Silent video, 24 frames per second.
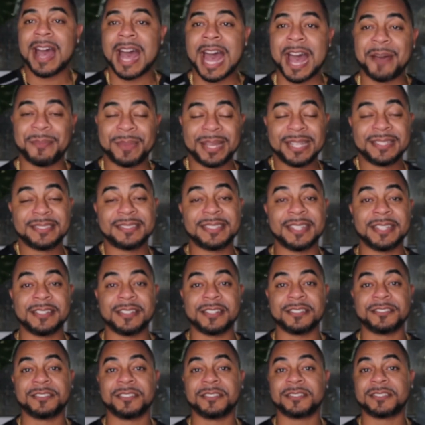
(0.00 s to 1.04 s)
I mean, seeing
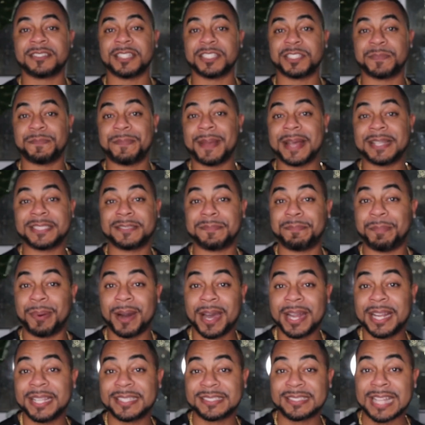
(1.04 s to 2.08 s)
as they're such best
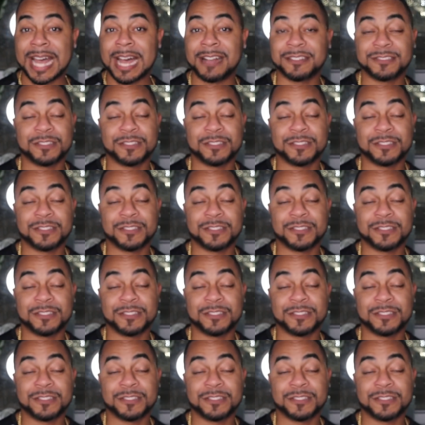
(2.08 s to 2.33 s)
buddies now,